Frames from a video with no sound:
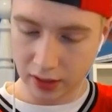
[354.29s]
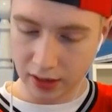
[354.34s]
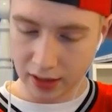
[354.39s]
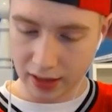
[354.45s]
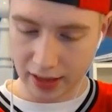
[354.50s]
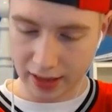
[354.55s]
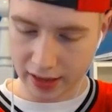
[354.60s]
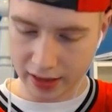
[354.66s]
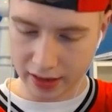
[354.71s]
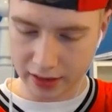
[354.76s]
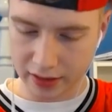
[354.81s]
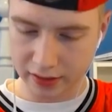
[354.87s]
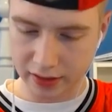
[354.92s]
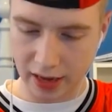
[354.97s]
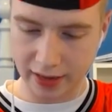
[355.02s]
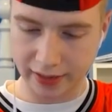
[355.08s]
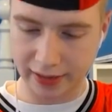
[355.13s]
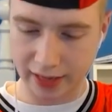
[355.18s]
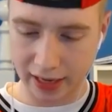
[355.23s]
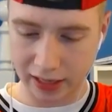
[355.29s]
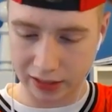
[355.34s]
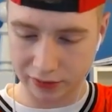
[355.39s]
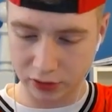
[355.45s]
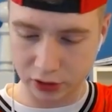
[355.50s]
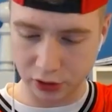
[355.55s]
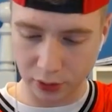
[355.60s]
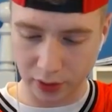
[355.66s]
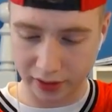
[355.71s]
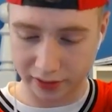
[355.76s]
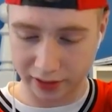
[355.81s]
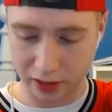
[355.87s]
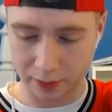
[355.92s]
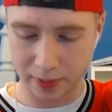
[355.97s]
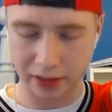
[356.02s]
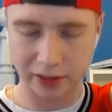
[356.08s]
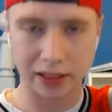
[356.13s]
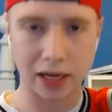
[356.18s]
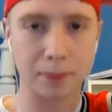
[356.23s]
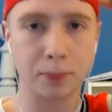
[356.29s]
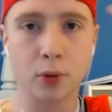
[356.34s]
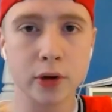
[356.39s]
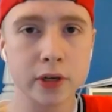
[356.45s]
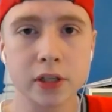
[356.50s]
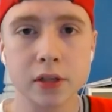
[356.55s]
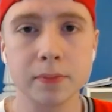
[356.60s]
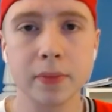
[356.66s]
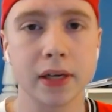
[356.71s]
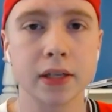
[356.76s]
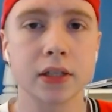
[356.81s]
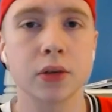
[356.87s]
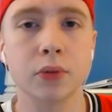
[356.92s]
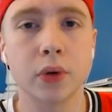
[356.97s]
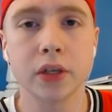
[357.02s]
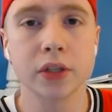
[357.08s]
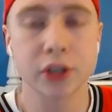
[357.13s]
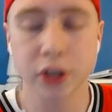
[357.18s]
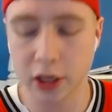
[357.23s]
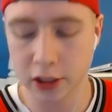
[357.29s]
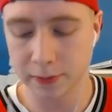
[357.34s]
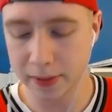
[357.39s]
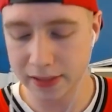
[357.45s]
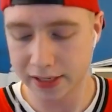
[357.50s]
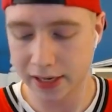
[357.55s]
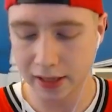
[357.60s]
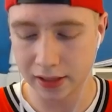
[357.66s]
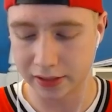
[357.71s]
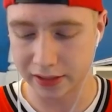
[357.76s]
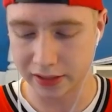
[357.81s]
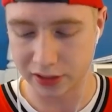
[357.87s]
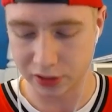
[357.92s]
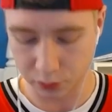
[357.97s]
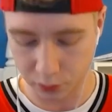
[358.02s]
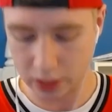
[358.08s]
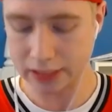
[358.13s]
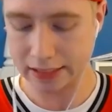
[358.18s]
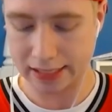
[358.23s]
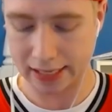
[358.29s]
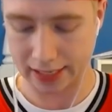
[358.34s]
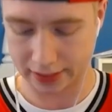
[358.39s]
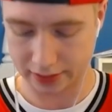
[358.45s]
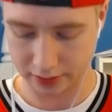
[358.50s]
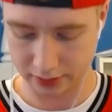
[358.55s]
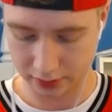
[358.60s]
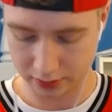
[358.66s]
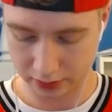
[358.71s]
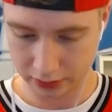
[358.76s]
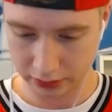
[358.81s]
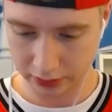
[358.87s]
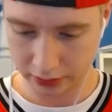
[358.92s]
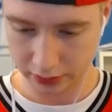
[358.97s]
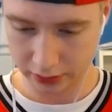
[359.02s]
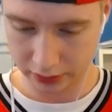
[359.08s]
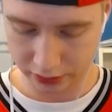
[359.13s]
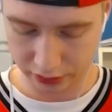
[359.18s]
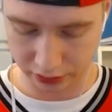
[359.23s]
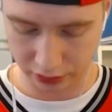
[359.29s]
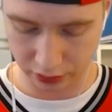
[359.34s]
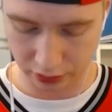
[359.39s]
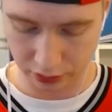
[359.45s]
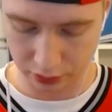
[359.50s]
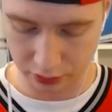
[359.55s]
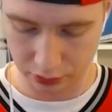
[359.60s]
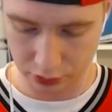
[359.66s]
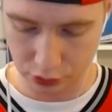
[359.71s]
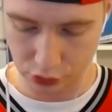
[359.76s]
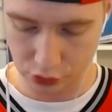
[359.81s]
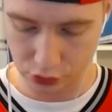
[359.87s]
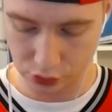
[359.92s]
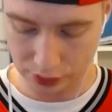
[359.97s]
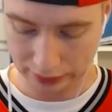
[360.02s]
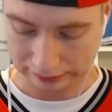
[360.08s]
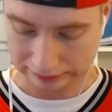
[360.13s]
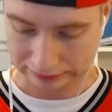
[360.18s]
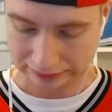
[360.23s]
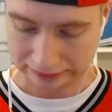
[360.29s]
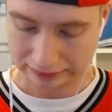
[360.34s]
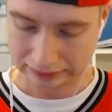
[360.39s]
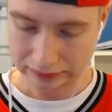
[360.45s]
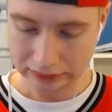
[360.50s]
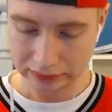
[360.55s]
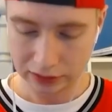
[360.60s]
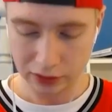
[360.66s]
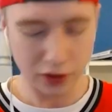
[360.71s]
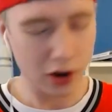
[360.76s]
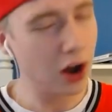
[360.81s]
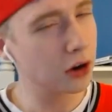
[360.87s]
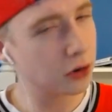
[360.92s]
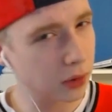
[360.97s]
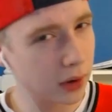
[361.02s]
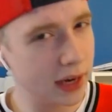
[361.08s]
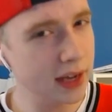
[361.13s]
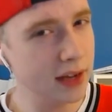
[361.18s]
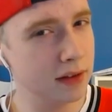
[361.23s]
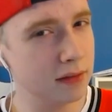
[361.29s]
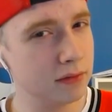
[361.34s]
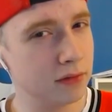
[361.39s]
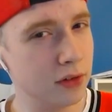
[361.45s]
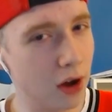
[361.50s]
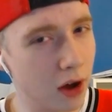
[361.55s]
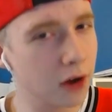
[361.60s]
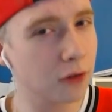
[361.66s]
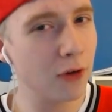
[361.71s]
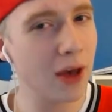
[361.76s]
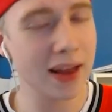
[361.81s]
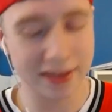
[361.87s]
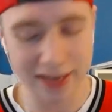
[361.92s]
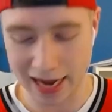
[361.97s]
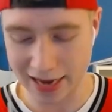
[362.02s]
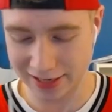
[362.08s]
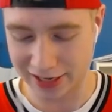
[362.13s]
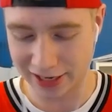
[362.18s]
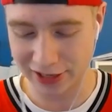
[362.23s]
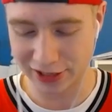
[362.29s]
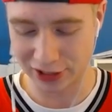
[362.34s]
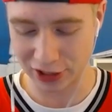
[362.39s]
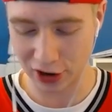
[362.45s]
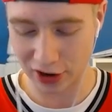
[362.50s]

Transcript: And I can't even do anything about that Poison because it one-shots my skeletons in one tick. So, not great. Not a fantastic start.